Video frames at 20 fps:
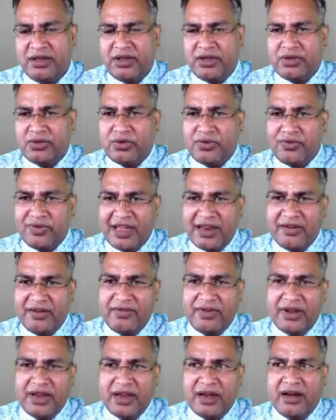So when
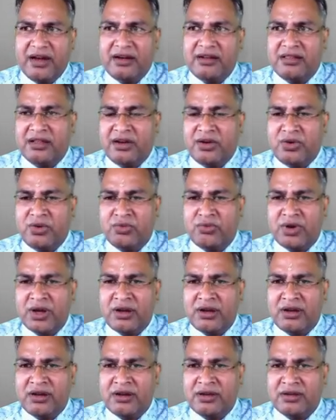we add the
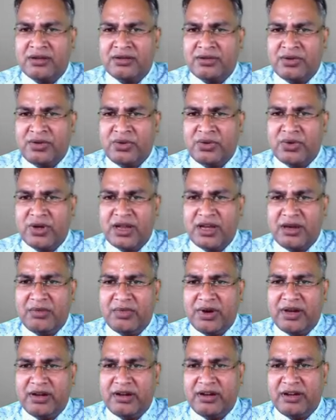new
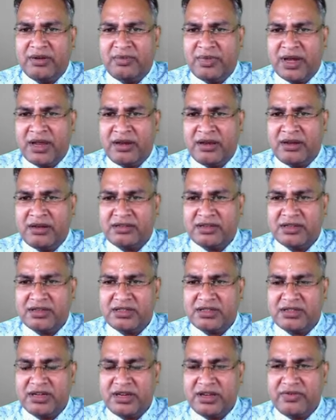element in binary search
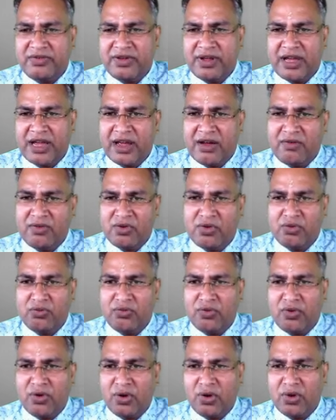tree, we have to
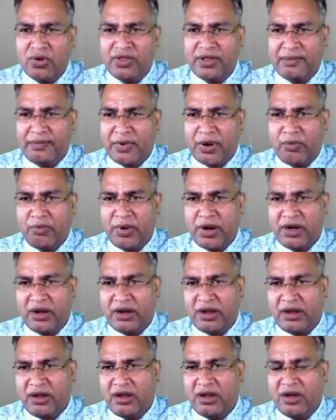follow the
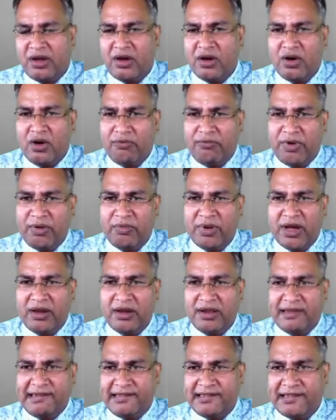property of a
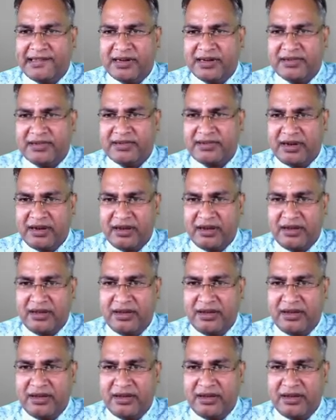binary search tree.